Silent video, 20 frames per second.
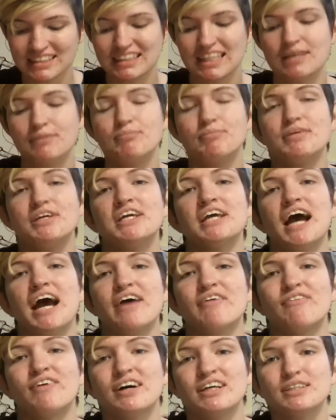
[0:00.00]
same me
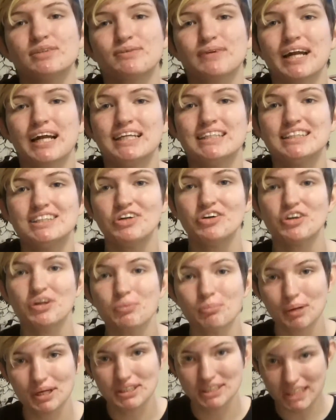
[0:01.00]
I was when I
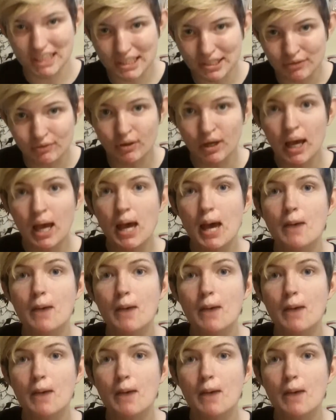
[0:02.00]
started my channel